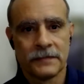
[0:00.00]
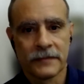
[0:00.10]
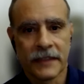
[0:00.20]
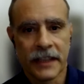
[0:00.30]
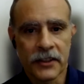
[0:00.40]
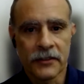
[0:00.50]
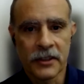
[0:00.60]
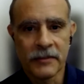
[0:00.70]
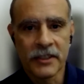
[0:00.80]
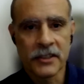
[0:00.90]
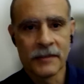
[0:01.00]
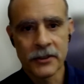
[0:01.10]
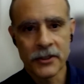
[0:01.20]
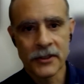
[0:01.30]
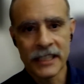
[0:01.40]
Thank you very much,
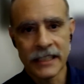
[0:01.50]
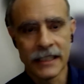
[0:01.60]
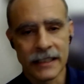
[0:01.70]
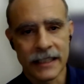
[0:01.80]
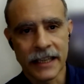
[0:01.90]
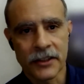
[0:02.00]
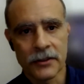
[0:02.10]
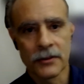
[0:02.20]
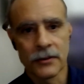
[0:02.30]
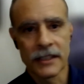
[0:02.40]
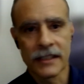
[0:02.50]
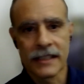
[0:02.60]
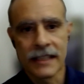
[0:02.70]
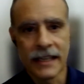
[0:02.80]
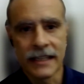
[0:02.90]
Madhushri, and thank you to the
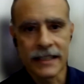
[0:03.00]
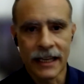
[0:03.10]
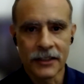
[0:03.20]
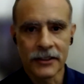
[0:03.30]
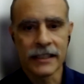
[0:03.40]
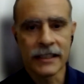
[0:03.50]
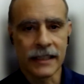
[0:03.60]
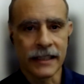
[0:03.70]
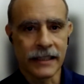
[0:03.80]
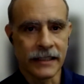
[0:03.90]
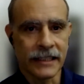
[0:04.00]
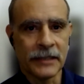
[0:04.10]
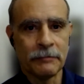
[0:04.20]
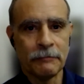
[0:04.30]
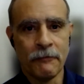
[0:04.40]
Science Gallery Psyche
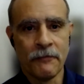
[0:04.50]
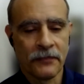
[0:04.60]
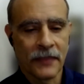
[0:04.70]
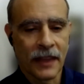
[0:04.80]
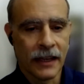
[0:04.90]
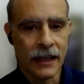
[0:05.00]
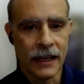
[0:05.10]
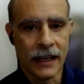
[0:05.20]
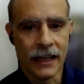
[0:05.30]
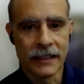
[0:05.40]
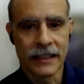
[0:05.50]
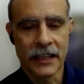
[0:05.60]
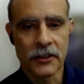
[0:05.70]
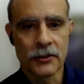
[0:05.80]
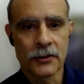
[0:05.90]
team. And
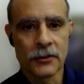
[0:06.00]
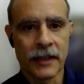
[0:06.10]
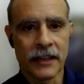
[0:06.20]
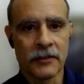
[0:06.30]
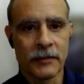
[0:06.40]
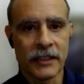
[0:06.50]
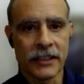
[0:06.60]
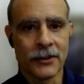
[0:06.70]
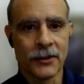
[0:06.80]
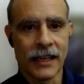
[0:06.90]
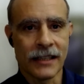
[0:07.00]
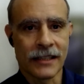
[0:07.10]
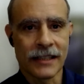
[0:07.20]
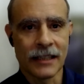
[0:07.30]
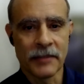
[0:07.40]
thank you to everybody who
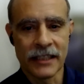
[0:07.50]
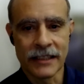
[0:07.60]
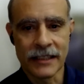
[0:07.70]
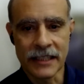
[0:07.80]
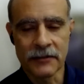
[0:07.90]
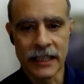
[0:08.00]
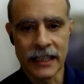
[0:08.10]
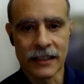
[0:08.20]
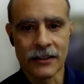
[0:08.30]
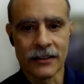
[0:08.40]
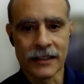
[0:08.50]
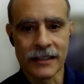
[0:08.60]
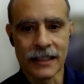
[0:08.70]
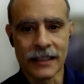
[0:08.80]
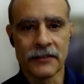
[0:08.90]
has come in this evening on a
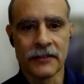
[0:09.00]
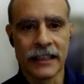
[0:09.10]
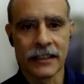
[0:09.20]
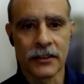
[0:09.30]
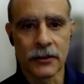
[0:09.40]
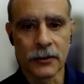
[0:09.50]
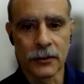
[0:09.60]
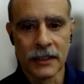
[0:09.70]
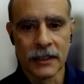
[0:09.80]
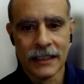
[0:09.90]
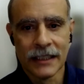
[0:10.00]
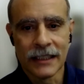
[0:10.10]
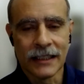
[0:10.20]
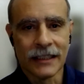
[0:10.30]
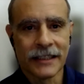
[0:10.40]
Sunday evening to
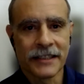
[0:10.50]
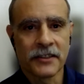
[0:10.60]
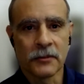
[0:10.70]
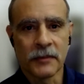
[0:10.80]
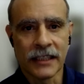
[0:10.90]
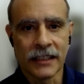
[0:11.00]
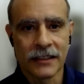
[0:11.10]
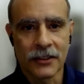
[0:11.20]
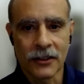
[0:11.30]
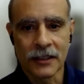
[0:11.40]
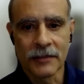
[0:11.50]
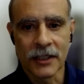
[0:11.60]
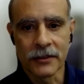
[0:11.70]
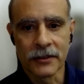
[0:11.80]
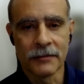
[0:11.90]
listen to me talk
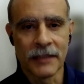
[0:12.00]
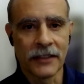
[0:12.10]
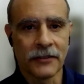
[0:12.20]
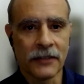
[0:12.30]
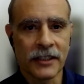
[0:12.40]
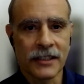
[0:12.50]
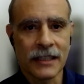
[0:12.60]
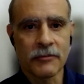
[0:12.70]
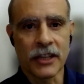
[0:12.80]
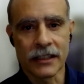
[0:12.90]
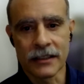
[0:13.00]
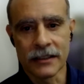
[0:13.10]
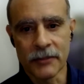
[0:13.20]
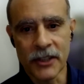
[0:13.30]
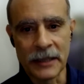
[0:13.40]
about my favorite subject, the
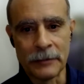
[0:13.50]
brain.